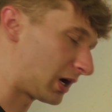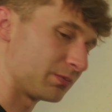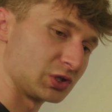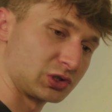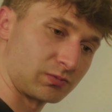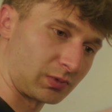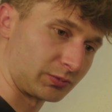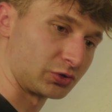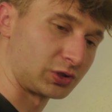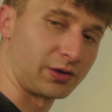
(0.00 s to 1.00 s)
I'm
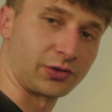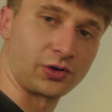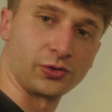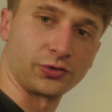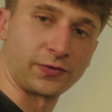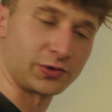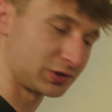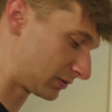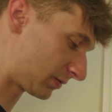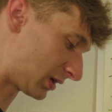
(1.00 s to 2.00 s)
gonna try on the clothes
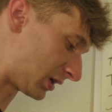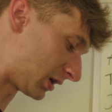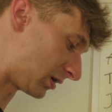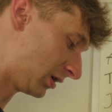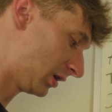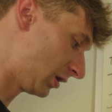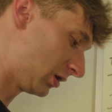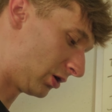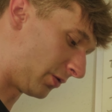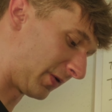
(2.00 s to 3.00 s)
first, and
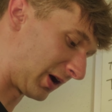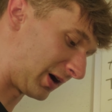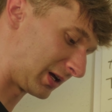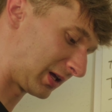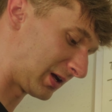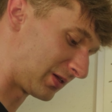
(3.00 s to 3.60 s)
hopefully I like it.